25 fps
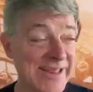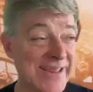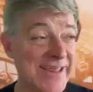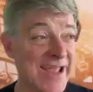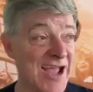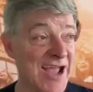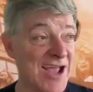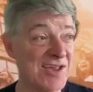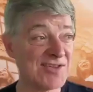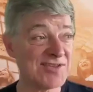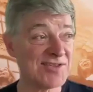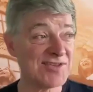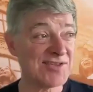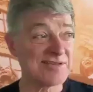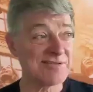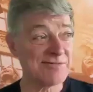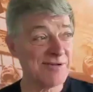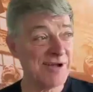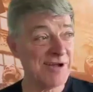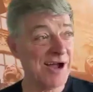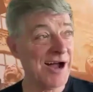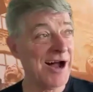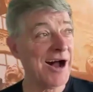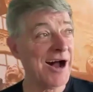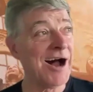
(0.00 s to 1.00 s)
to guess
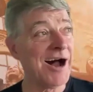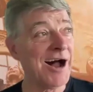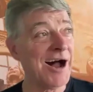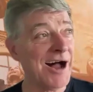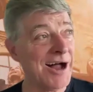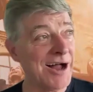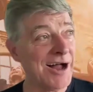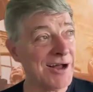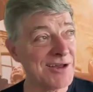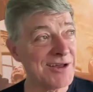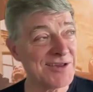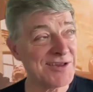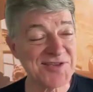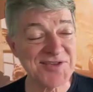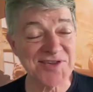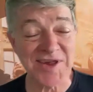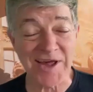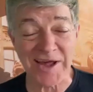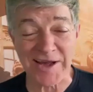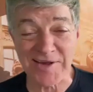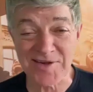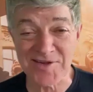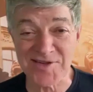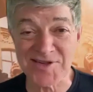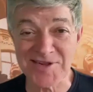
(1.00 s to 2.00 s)
uh,
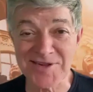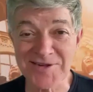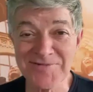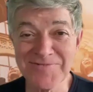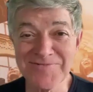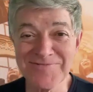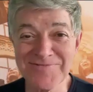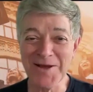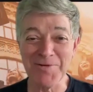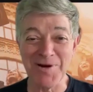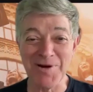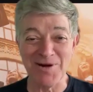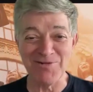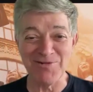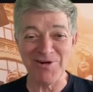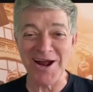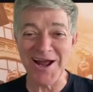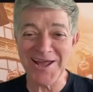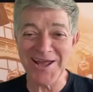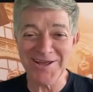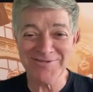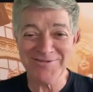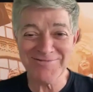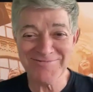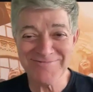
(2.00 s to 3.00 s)
six. Am I
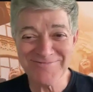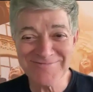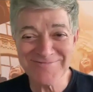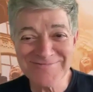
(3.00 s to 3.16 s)
right?